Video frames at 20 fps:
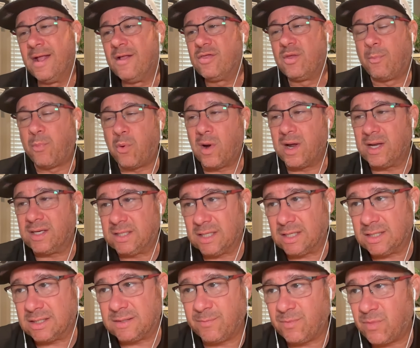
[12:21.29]
the point
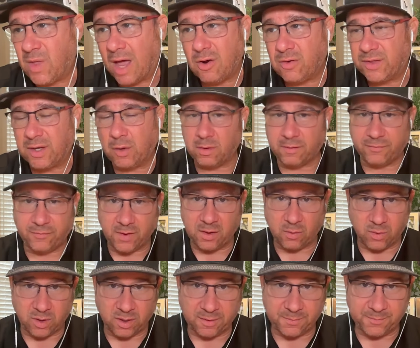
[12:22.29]
is, I don't think we're afraid of
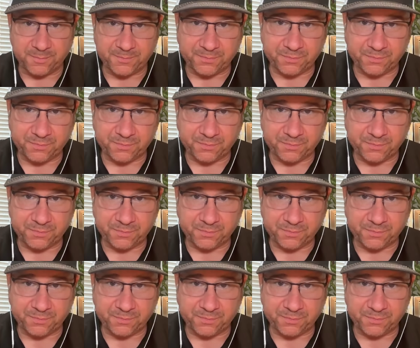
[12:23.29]
work.